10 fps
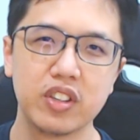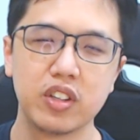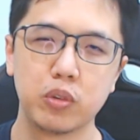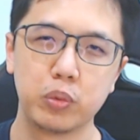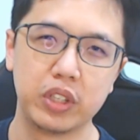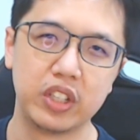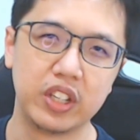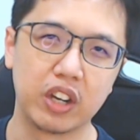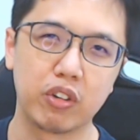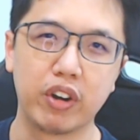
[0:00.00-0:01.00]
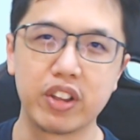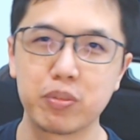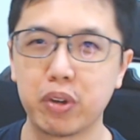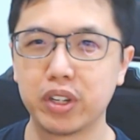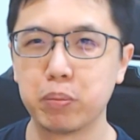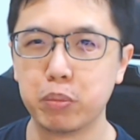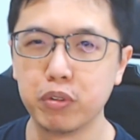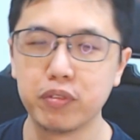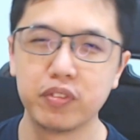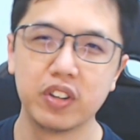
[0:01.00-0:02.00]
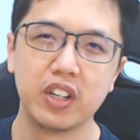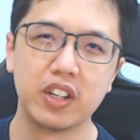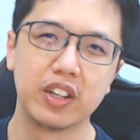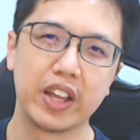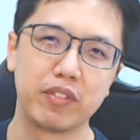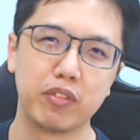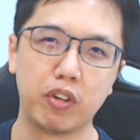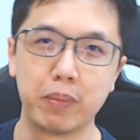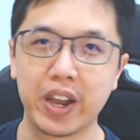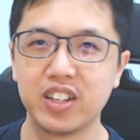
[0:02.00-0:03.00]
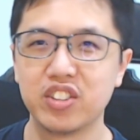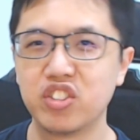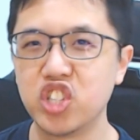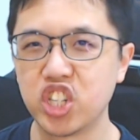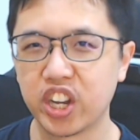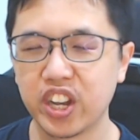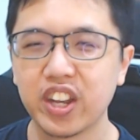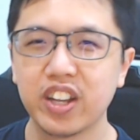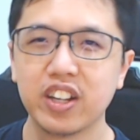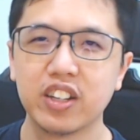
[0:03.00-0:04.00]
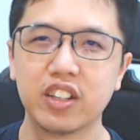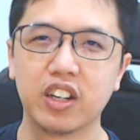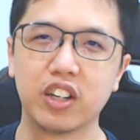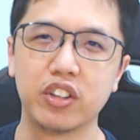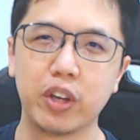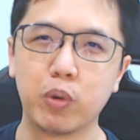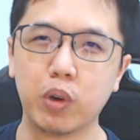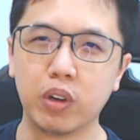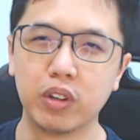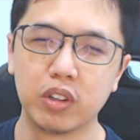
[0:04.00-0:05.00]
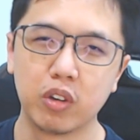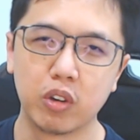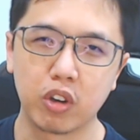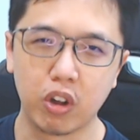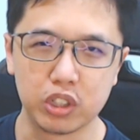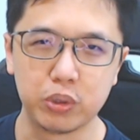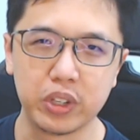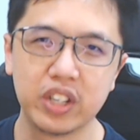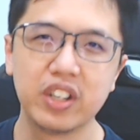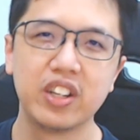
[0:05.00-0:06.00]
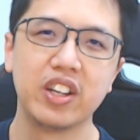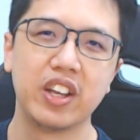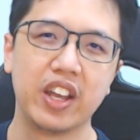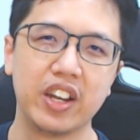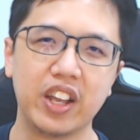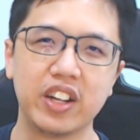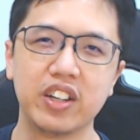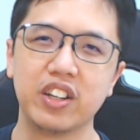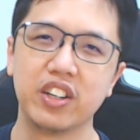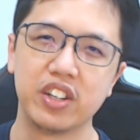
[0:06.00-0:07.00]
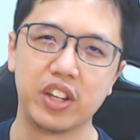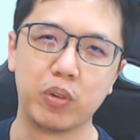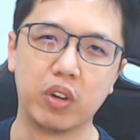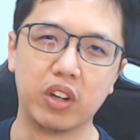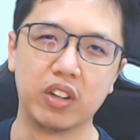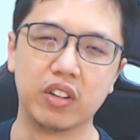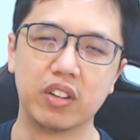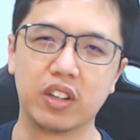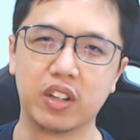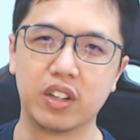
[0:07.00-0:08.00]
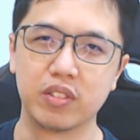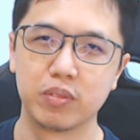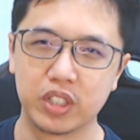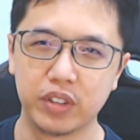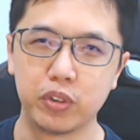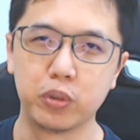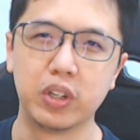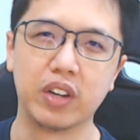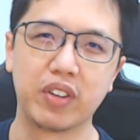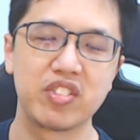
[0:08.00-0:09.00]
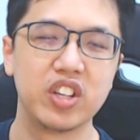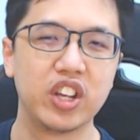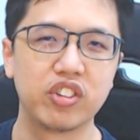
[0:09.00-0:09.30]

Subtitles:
with the corresponding booth, like for mine is J, they will call you in, and then they will give you the vaccination